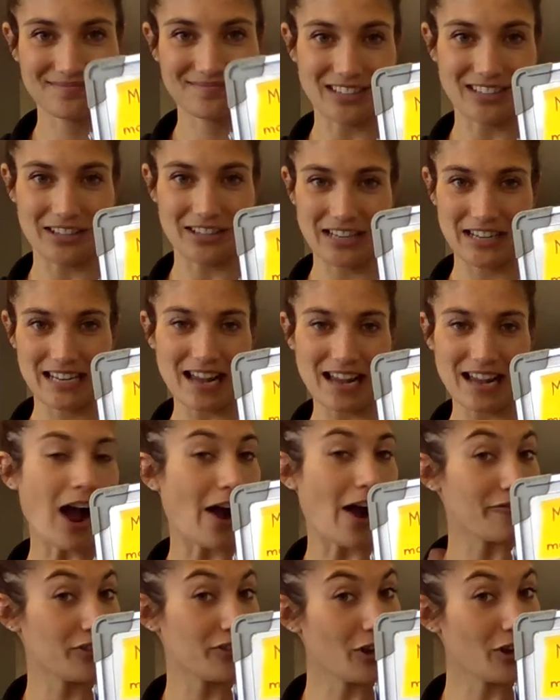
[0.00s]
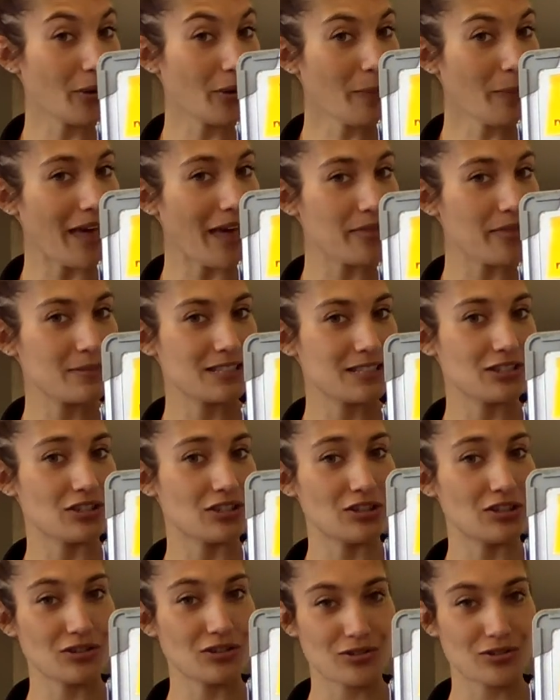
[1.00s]
All right, off you go,
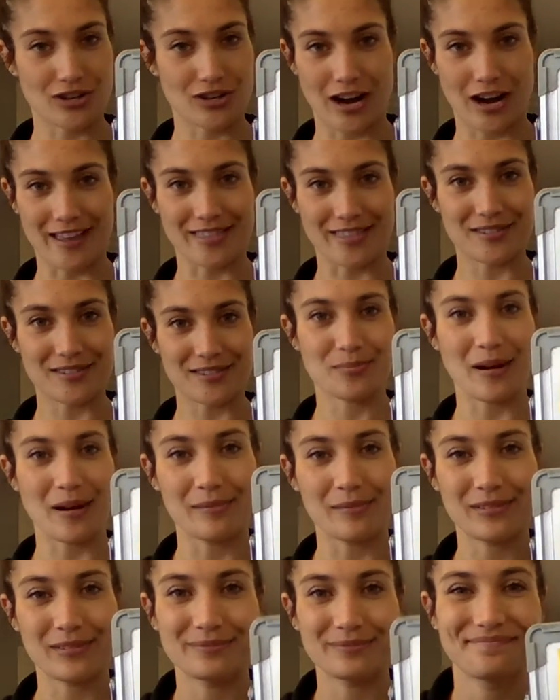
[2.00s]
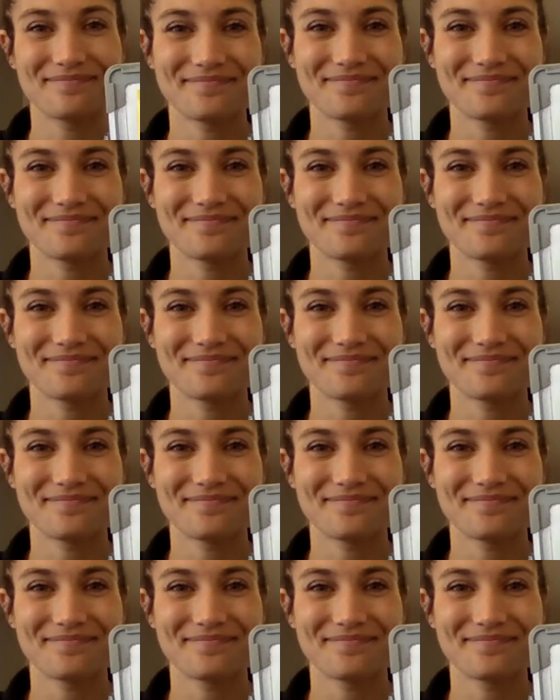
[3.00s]
mathematicians. Try this problem.